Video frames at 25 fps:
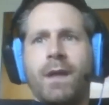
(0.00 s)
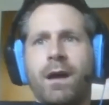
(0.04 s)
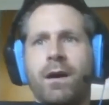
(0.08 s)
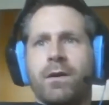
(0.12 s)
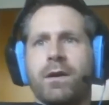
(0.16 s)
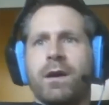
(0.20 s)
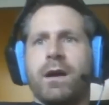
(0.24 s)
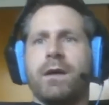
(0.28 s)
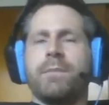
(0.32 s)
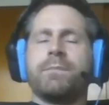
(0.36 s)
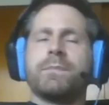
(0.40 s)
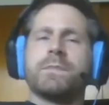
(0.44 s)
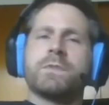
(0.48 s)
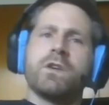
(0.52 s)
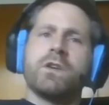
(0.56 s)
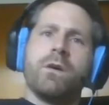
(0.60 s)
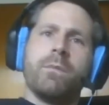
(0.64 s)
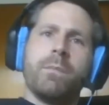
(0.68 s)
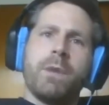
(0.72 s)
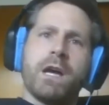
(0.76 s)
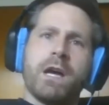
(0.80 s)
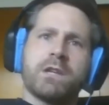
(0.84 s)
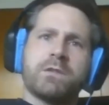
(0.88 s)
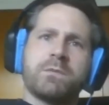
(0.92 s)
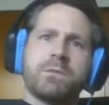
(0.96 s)
Okay, so
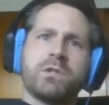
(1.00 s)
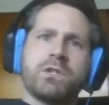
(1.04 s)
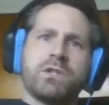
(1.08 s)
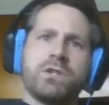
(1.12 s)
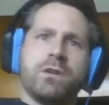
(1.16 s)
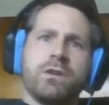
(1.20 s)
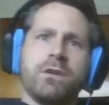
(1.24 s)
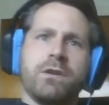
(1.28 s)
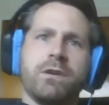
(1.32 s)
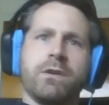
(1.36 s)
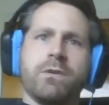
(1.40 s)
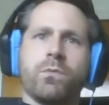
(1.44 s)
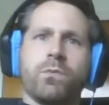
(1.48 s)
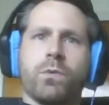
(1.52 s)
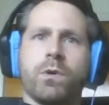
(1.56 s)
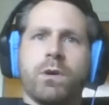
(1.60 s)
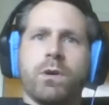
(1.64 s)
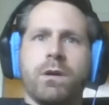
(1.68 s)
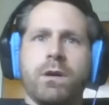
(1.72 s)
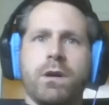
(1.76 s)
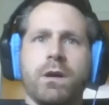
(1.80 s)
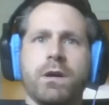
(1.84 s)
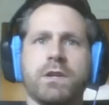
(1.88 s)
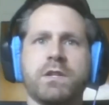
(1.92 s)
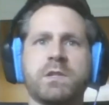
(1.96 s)
Max Machinery, we're
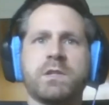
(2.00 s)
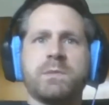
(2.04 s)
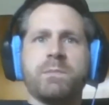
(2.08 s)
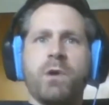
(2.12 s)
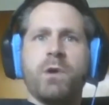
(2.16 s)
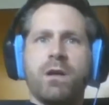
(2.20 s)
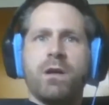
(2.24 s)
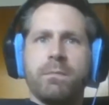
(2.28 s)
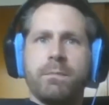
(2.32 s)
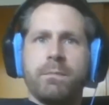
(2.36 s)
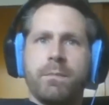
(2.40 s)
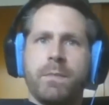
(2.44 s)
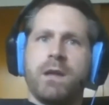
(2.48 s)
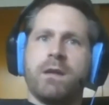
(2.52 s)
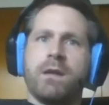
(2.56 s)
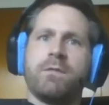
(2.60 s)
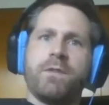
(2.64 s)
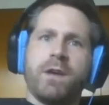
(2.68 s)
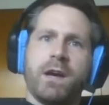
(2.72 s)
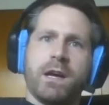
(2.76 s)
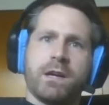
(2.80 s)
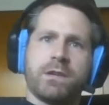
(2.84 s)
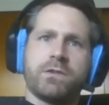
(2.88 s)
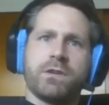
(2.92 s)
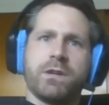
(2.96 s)
a small
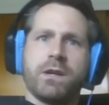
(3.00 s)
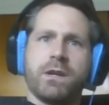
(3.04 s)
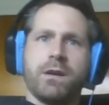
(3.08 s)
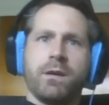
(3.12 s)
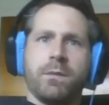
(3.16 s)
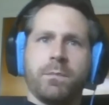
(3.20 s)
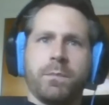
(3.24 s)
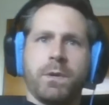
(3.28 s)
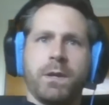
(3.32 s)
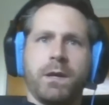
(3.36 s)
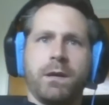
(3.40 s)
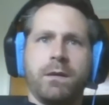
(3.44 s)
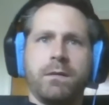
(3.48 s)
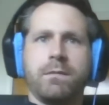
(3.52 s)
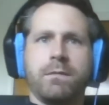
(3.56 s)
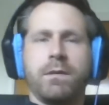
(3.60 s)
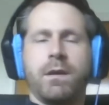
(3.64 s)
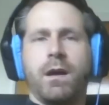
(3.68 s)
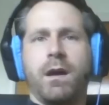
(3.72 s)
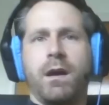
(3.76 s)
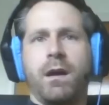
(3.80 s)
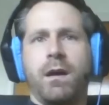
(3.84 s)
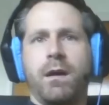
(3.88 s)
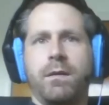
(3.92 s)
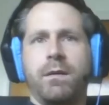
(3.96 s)
manufacturing company
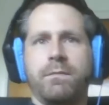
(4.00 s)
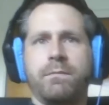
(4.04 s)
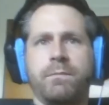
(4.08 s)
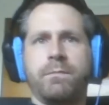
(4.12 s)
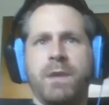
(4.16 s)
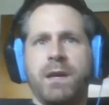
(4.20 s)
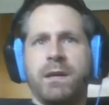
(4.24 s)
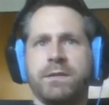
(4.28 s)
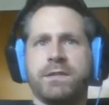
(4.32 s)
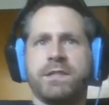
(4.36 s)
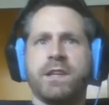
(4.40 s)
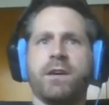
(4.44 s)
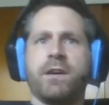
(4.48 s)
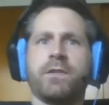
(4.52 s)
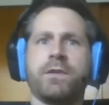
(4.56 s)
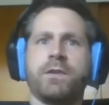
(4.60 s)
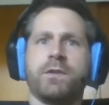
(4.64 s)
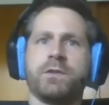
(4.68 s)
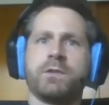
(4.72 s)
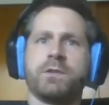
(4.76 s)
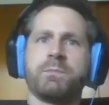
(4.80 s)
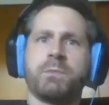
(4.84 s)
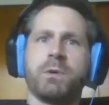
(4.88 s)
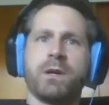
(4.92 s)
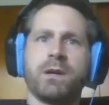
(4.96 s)
in South
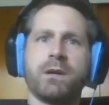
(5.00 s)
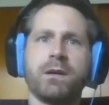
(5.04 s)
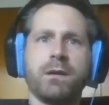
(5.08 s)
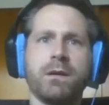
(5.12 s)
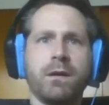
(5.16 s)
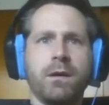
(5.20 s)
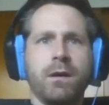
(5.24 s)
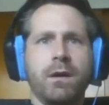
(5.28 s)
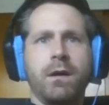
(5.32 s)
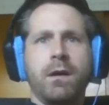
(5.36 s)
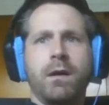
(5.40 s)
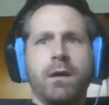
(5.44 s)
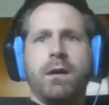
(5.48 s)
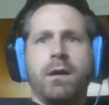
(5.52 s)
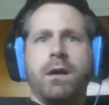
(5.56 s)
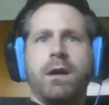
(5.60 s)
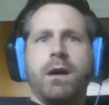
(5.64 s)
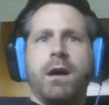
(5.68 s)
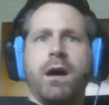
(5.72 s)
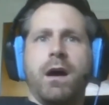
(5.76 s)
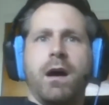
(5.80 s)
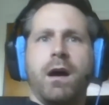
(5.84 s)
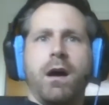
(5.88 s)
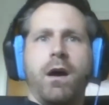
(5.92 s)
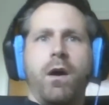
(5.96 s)
Healdsburg.
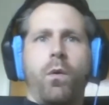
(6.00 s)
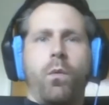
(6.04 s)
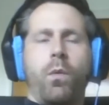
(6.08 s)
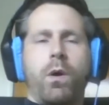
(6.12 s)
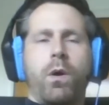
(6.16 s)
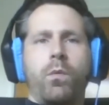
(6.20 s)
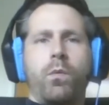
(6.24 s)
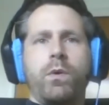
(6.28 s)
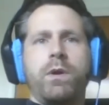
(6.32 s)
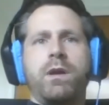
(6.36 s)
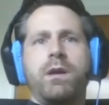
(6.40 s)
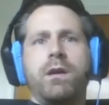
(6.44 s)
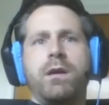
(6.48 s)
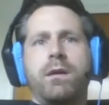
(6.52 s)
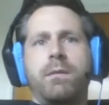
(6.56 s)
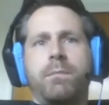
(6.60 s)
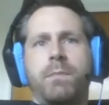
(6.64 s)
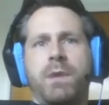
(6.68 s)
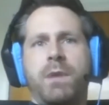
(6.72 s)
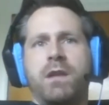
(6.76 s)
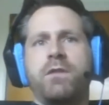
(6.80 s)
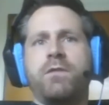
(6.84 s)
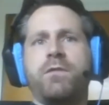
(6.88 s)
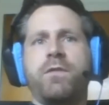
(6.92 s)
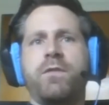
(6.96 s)
What we
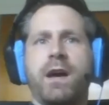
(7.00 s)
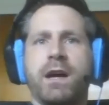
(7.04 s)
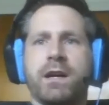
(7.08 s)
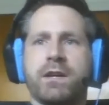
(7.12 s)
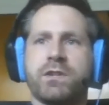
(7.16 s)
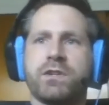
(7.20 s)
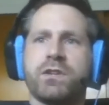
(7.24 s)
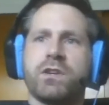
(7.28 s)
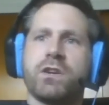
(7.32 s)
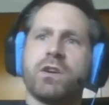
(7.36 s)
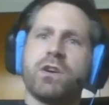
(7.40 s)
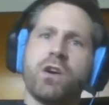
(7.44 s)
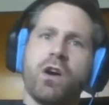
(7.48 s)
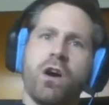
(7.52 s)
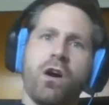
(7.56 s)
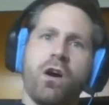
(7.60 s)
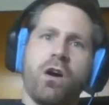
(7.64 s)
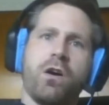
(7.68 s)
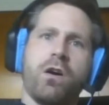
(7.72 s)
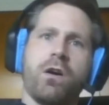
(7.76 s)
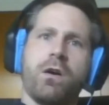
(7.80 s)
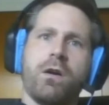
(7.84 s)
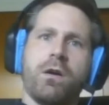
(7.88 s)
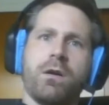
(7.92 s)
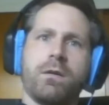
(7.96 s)
manufacture
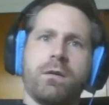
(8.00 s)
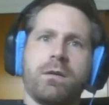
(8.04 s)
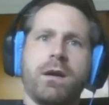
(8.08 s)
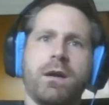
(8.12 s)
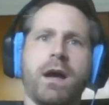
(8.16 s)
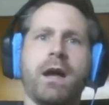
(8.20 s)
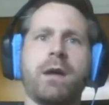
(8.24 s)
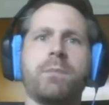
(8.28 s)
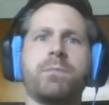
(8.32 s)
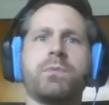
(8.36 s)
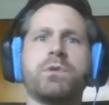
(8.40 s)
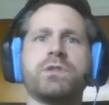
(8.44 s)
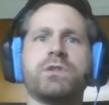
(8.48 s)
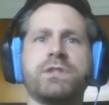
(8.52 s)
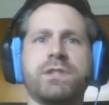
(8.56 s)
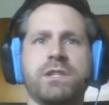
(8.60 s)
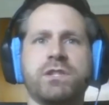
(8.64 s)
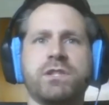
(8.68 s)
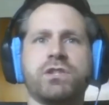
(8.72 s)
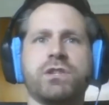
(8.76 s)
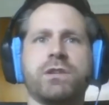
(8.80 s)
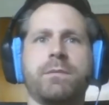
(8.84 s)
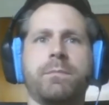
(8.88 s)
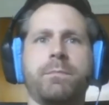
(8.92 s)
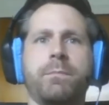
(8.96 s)
are high
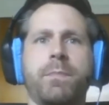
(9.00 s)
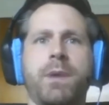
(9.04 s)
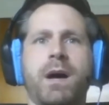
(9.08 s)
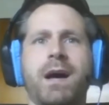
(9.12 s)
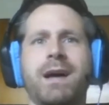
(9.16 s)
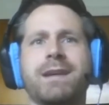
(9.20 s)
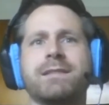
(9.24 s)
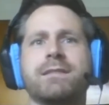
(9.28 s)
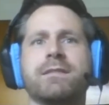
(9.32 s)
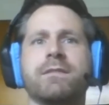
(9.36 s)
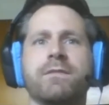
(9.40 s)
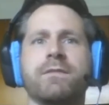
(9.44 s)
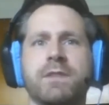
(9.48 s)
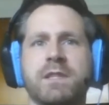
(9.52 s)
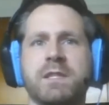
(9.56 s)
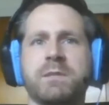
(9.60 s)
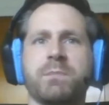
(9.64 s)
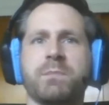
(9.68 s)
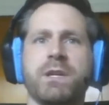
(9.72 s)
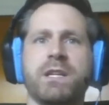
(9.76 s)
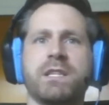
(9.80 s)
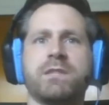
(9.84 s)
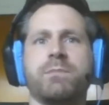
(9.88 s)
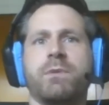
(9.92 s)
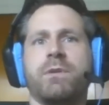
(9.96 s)
precision positive
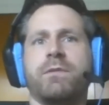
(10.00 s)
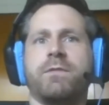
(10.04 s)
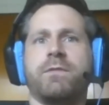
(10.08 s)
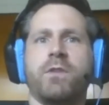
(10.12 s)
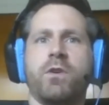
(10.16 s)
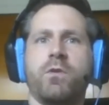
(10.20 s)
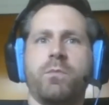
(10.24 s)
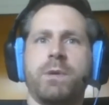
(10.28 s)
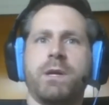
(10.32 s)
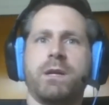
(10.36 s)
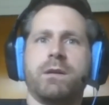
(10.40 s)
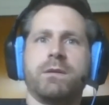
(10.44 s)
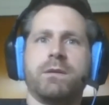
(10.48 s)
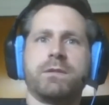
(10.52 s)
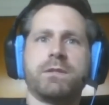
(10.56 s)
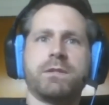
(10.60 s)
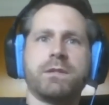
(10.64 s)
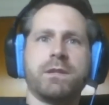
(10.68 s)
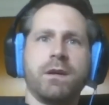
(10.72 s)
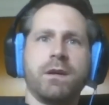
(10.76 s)
displacement flow meters.